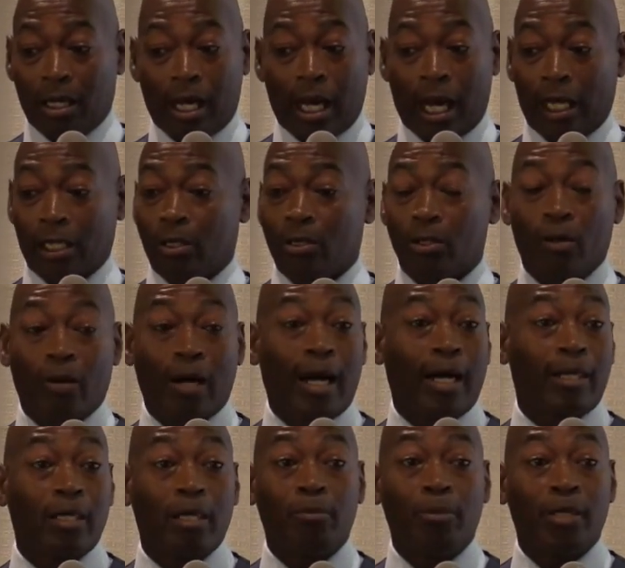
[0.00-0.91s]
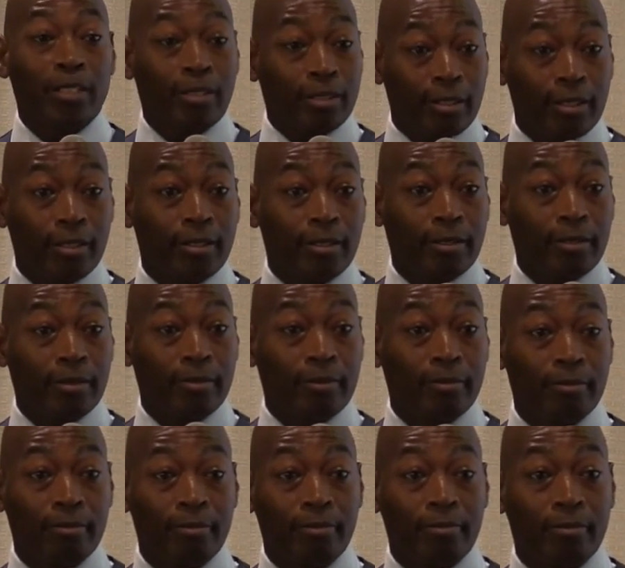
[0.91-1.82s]
I don't know how they missed this.
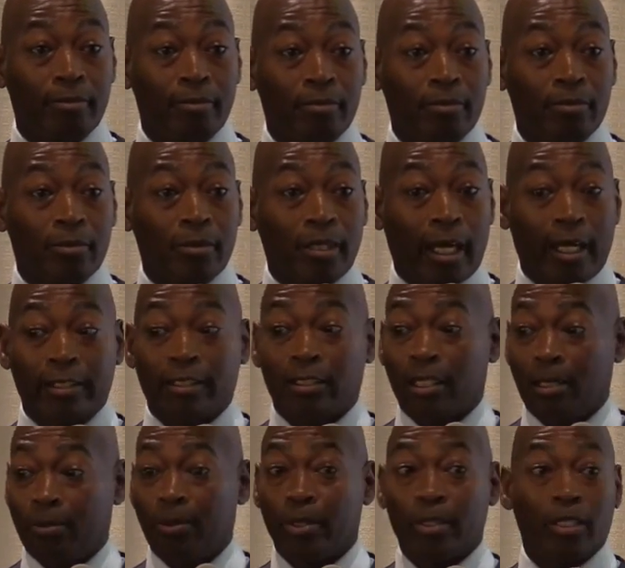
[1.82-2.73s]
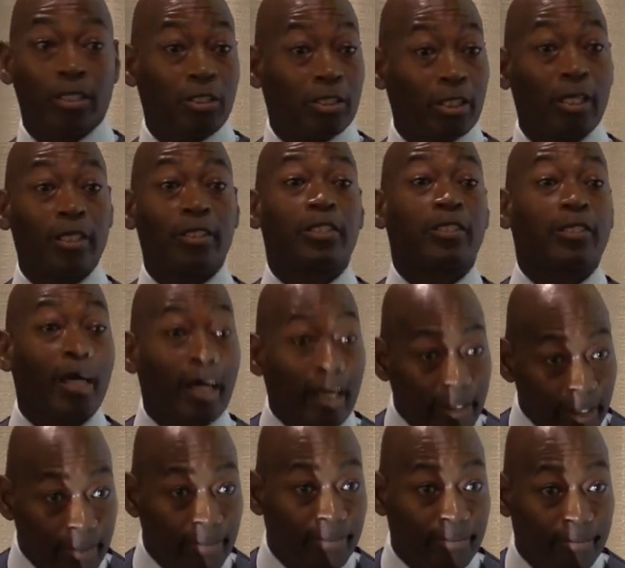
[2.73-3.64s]
I said, but the judge
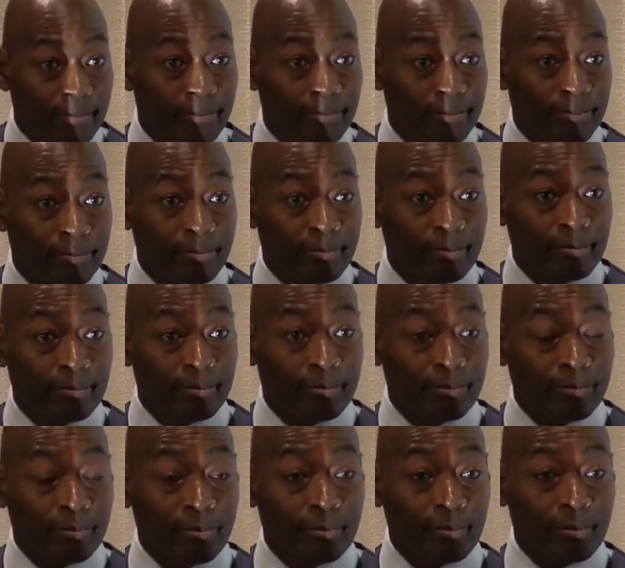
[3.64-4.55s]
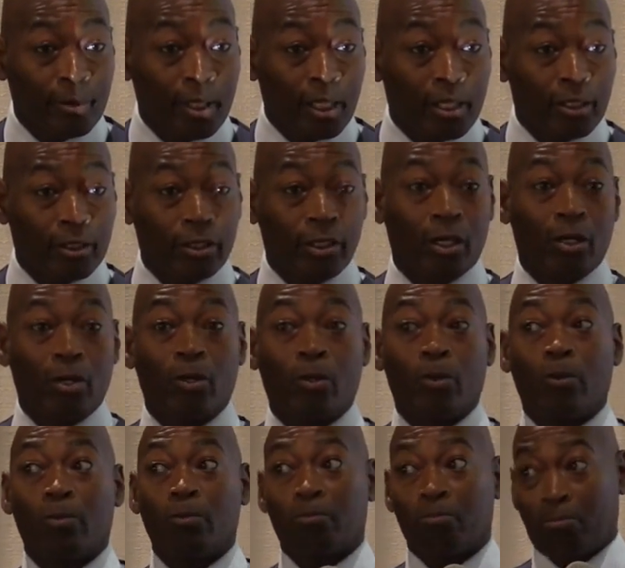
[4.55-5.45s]
signed it.
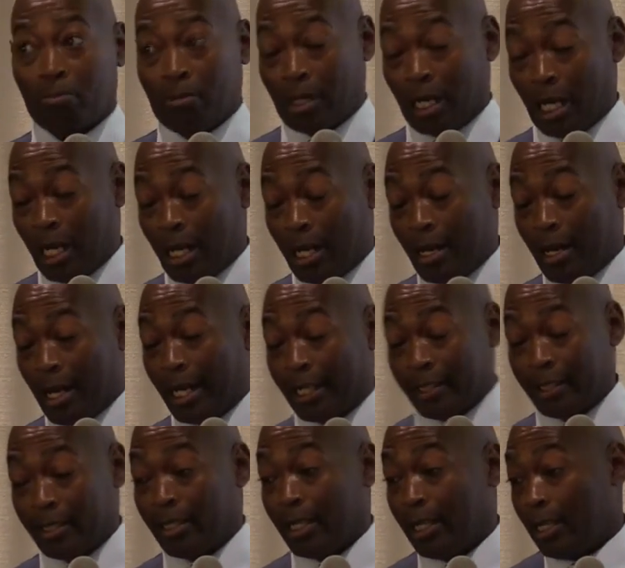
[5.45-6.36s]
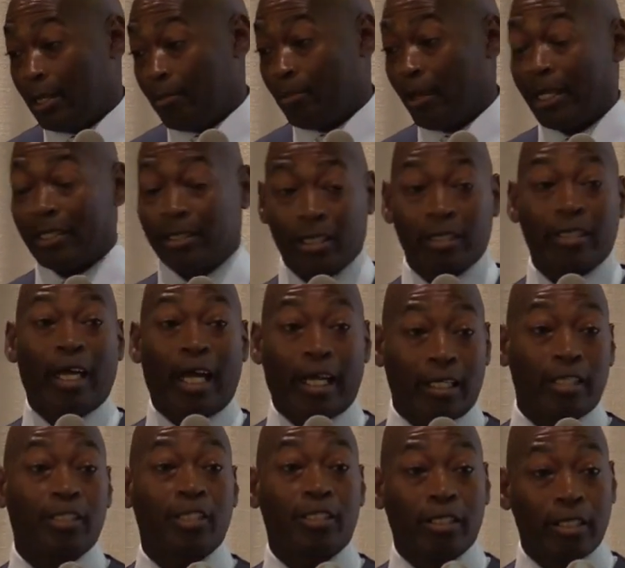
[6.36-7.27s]
So I
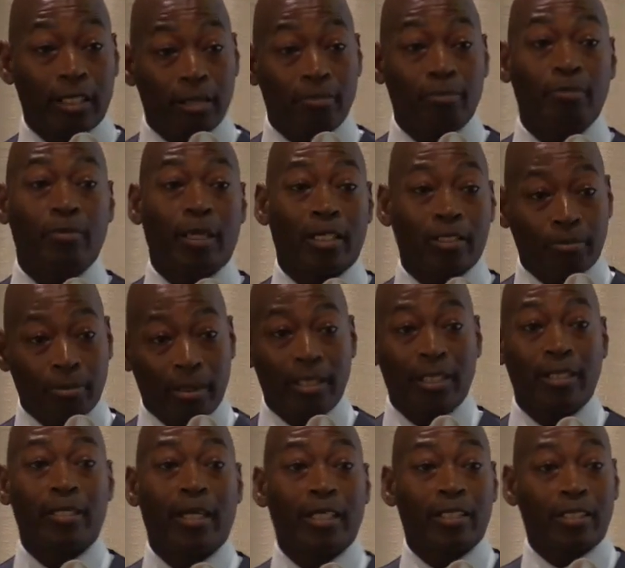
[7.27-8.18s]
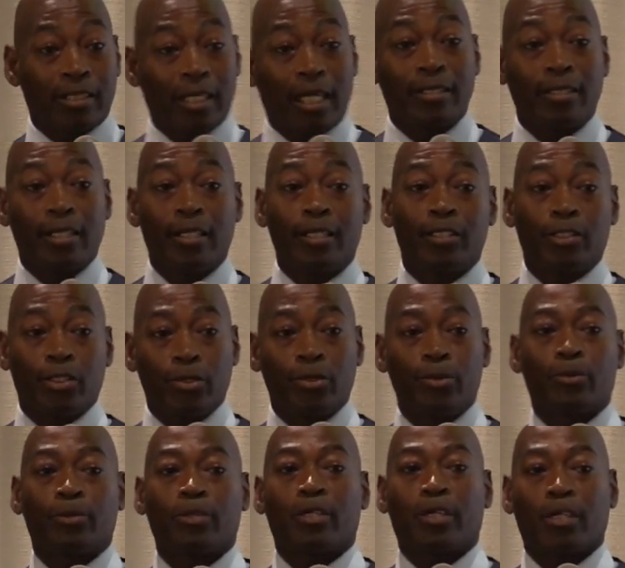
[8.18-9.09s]
could just get him as many days as I needed
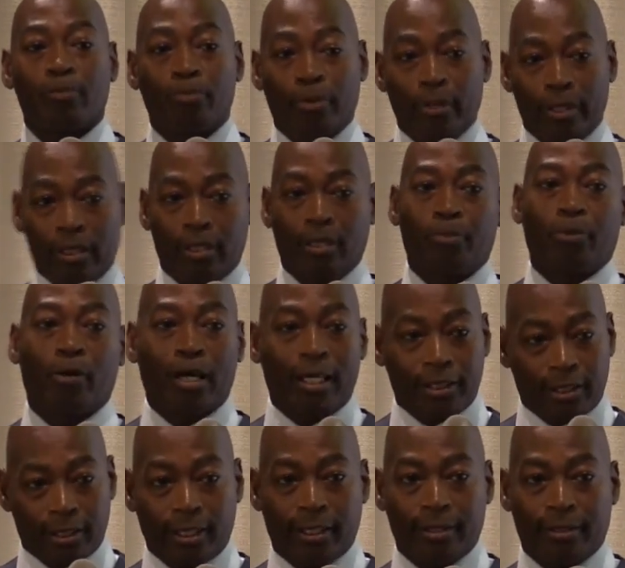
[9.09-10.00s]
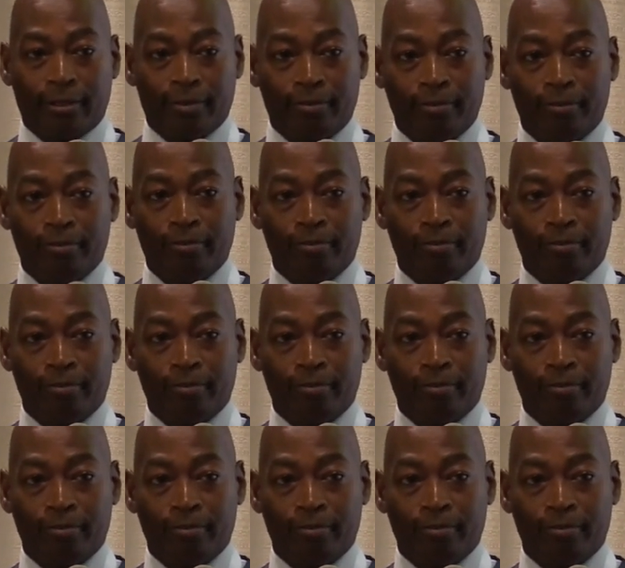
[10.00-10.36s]
to complete the process.